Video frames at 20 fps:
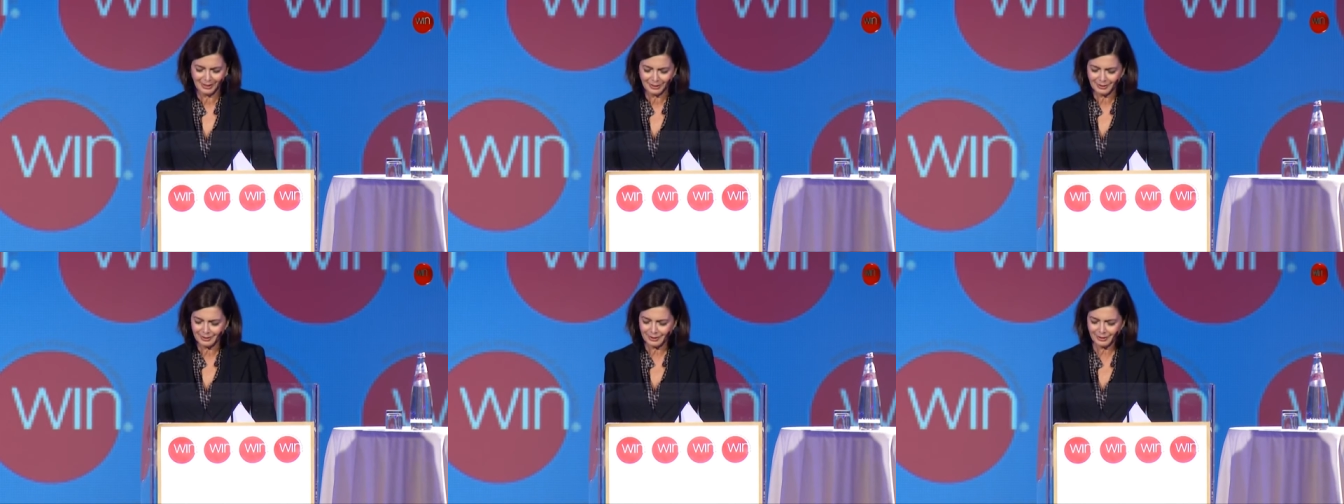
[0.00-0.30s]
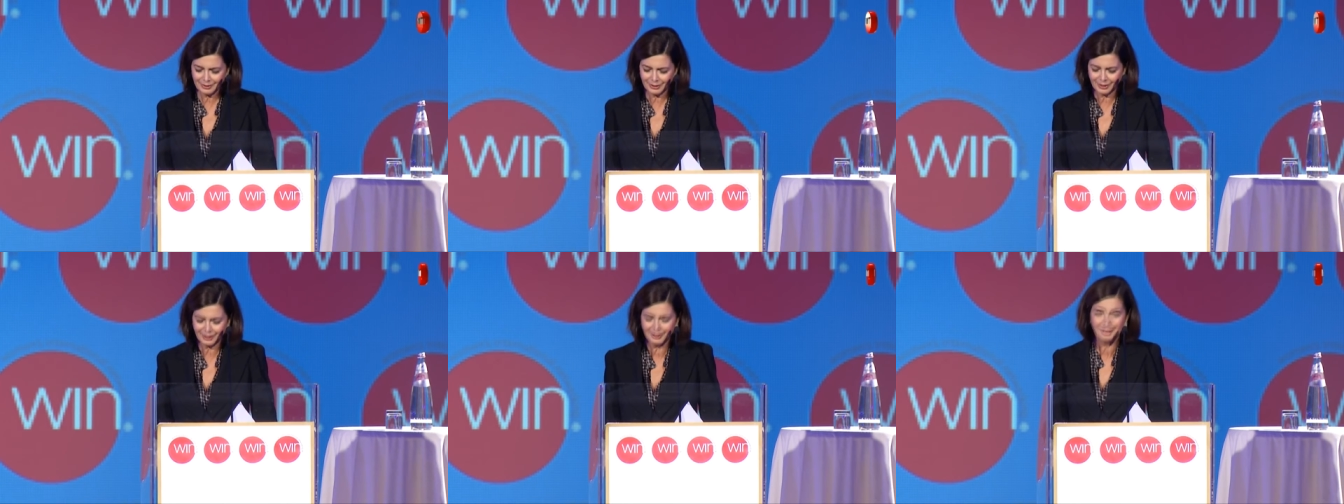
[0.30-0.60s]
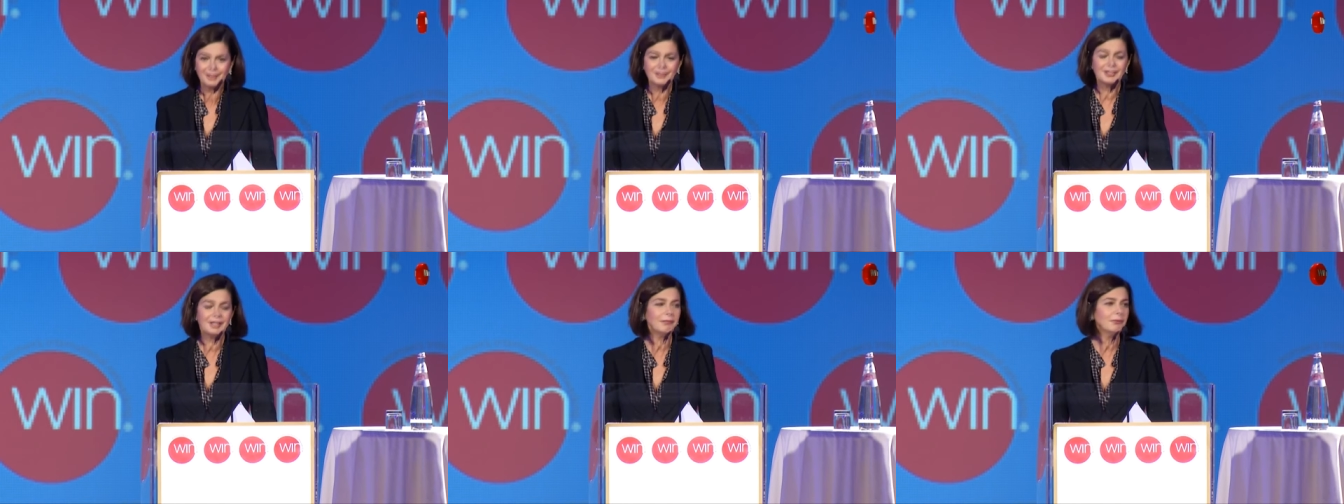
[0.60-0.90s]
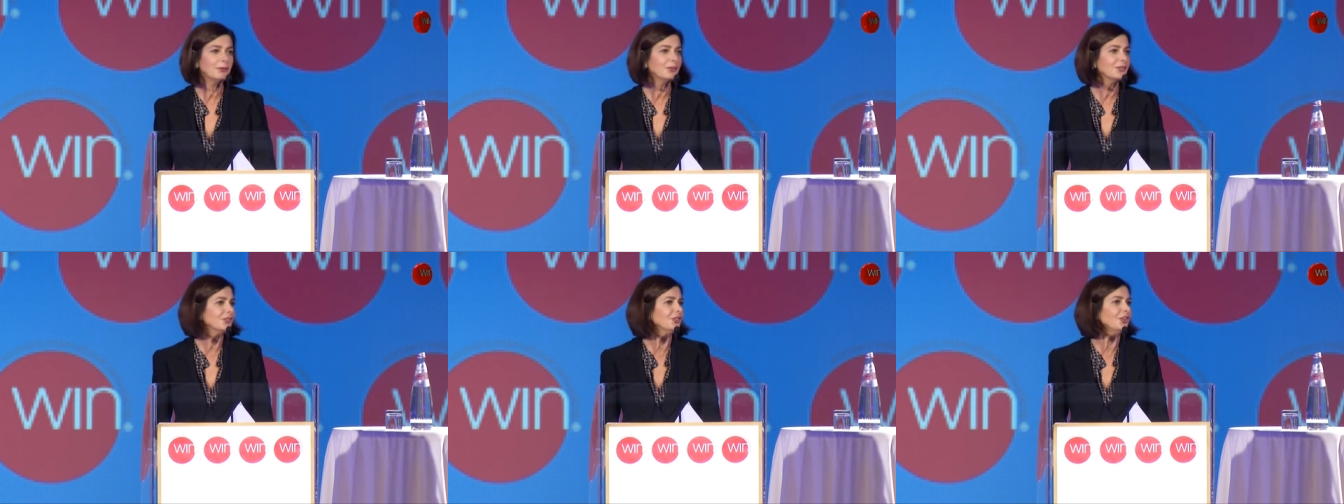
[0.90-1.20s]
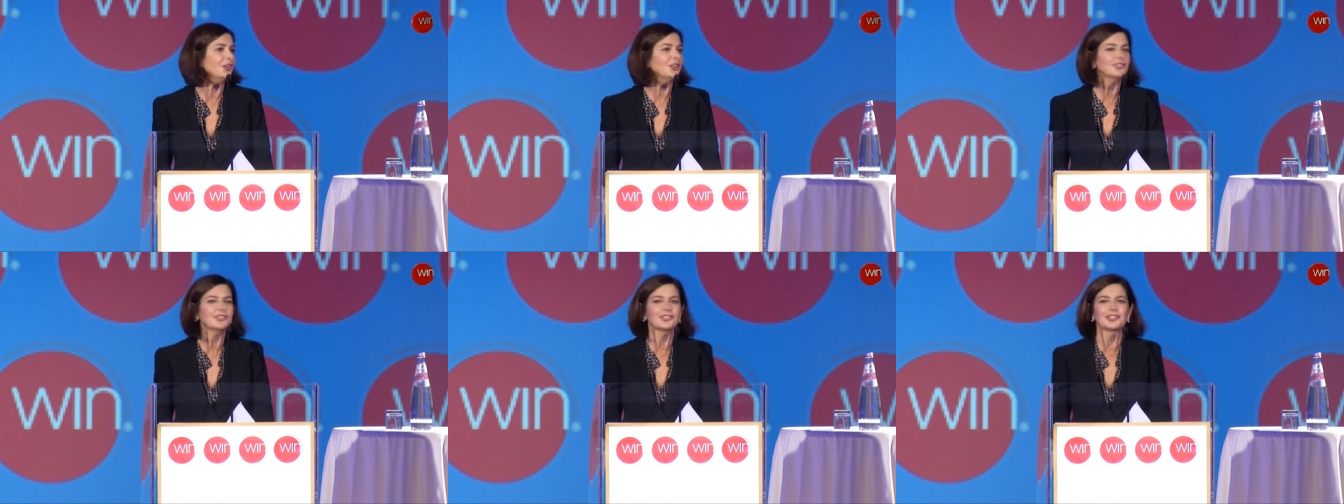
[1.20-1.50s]
There was
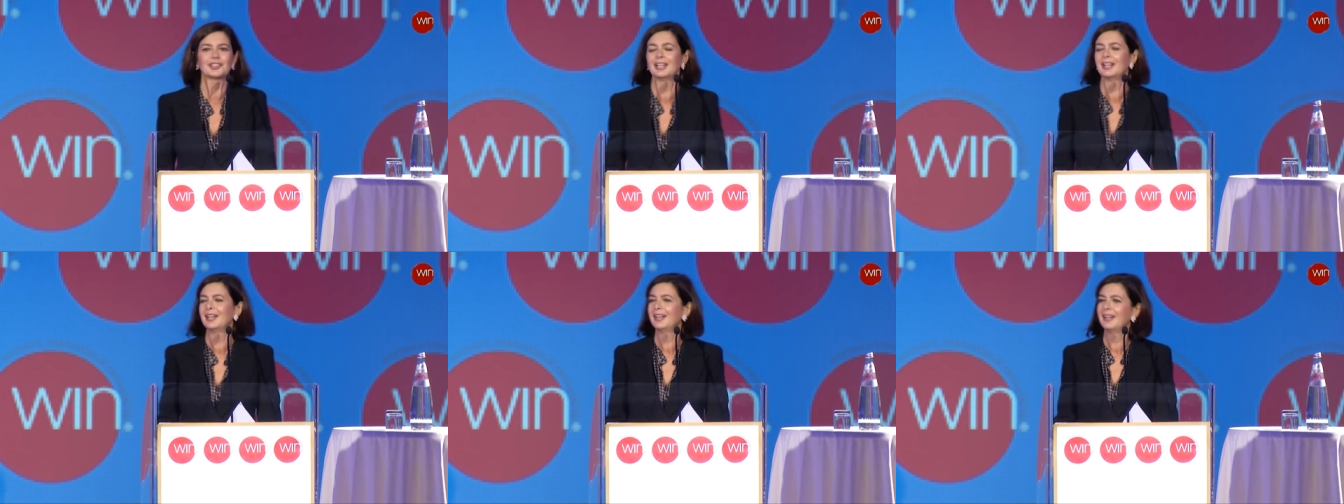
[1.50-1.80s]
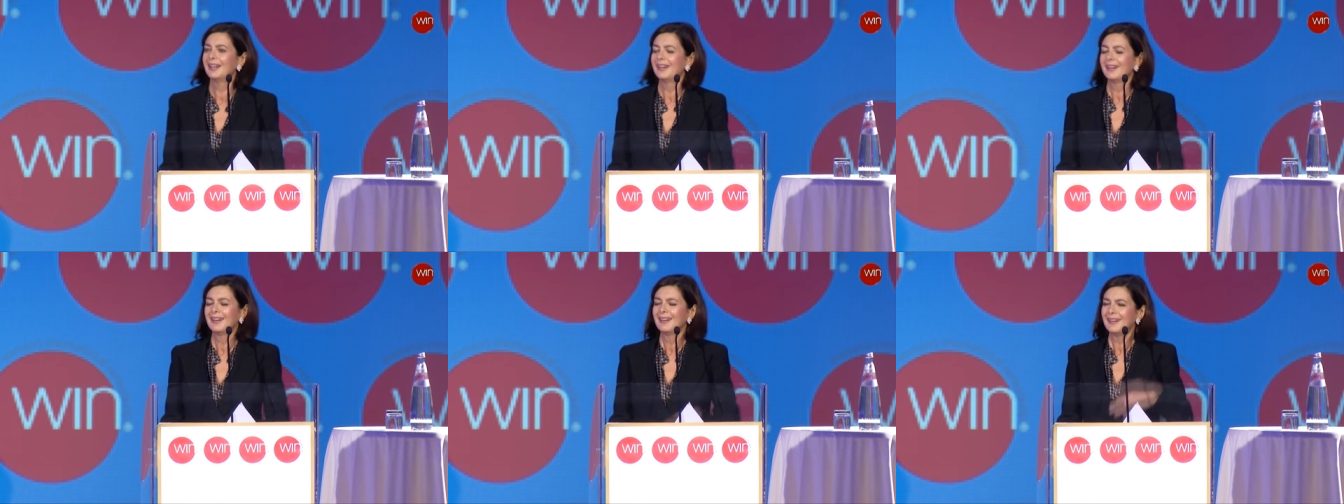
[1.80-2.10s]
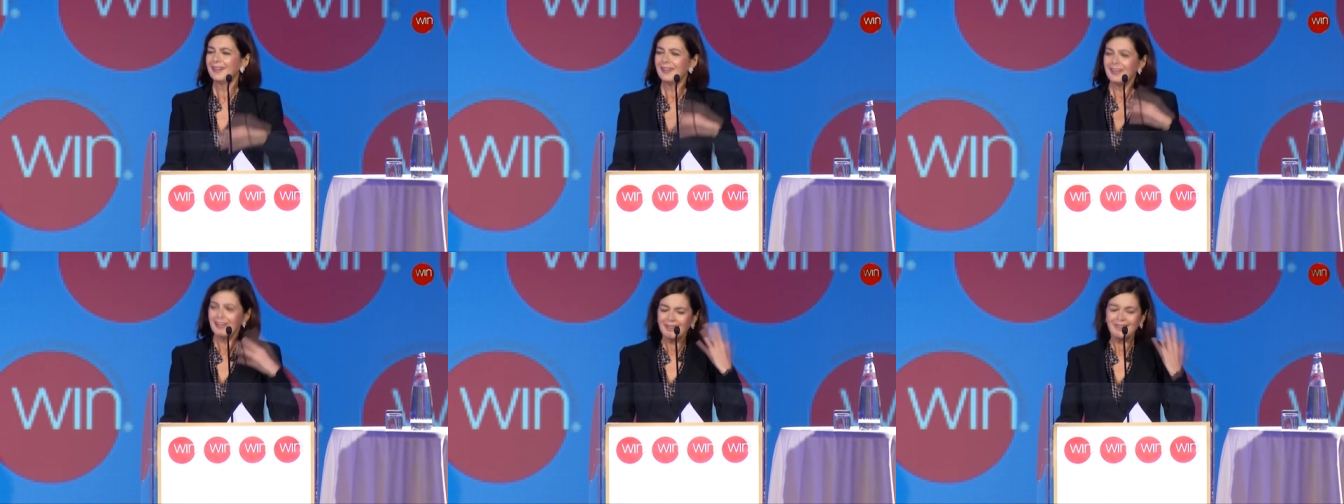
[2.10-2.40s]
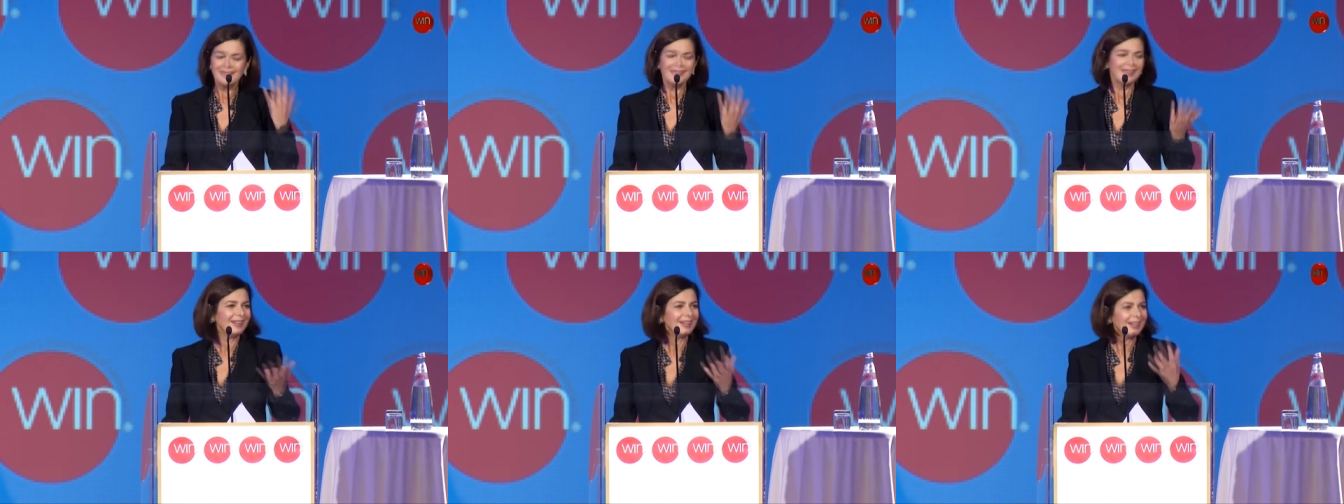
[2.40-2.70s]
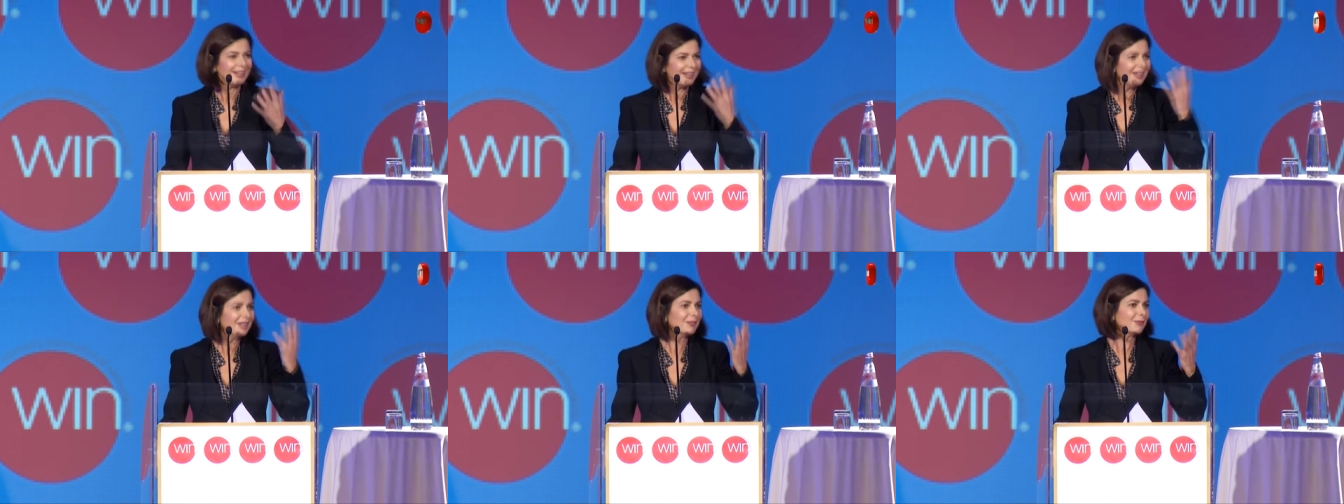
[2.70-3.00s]
not
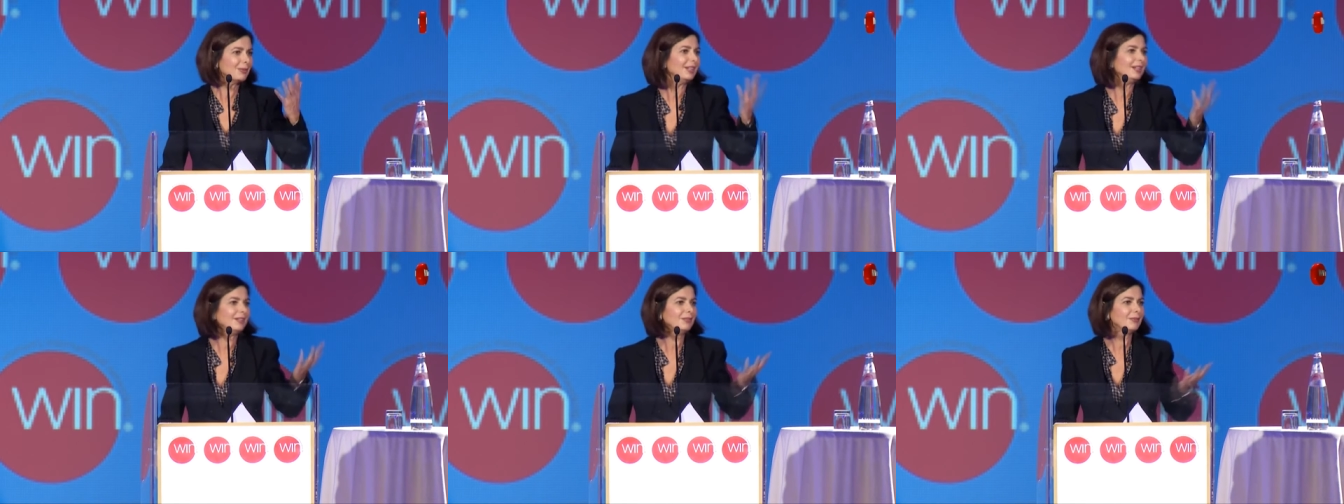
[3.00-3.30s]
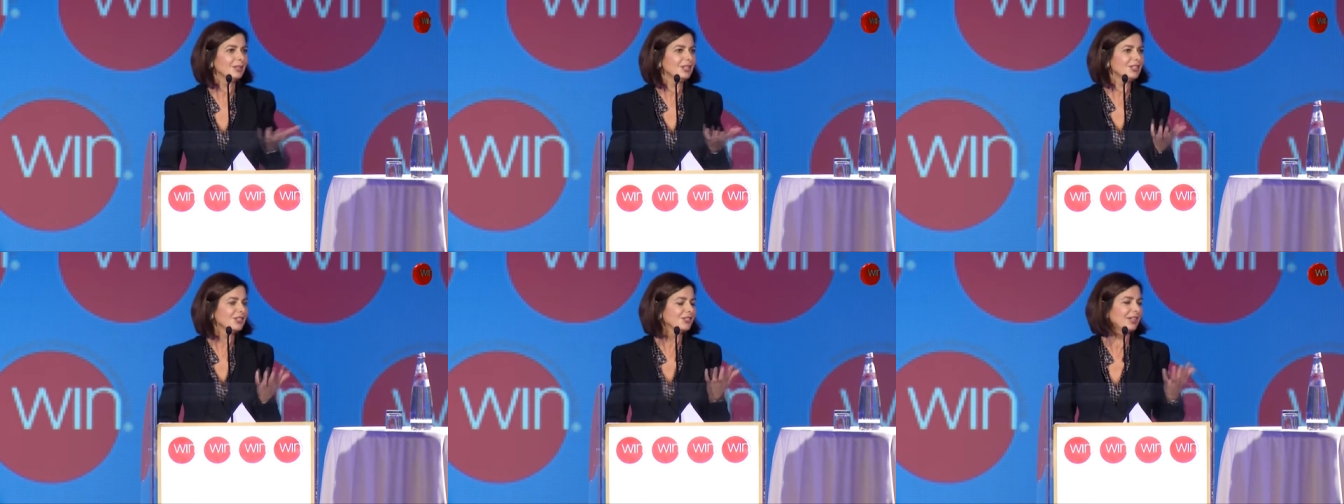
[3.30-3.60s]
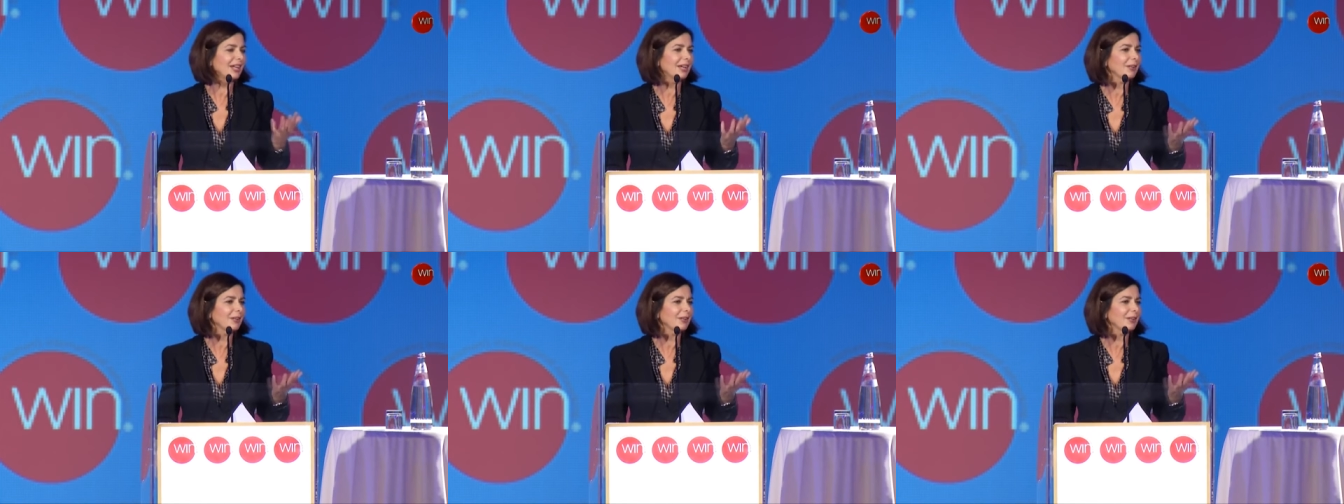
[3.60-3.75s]
a real reason.